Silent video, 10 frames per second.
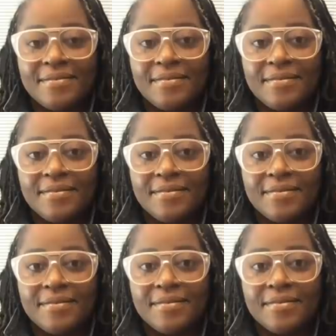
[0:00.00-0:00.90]

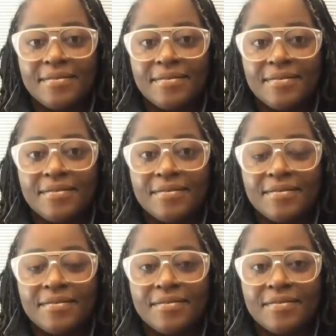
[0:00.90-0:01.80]

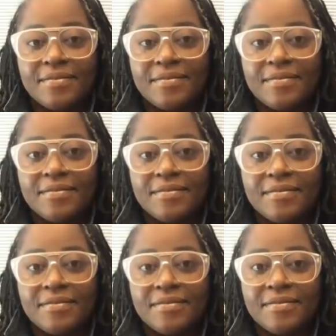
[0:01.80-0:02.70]

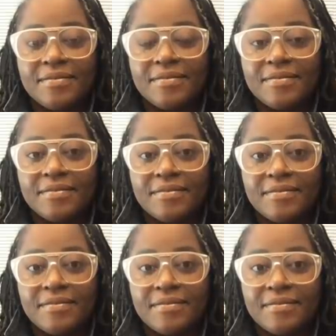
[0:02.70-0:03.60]

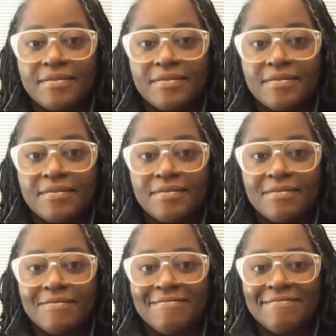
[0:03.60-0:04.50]

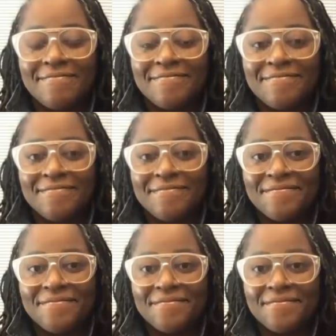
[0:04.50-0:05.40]

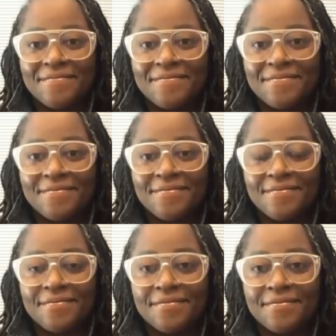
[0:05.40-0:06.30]

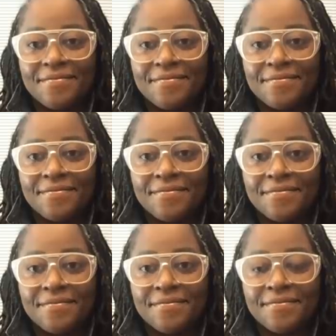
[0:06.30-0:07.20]

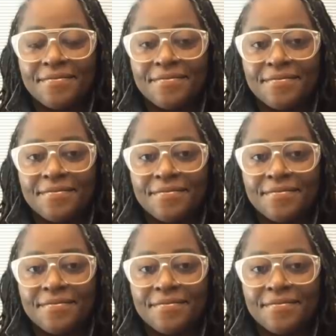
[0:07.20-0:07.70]
This person isn't speaking.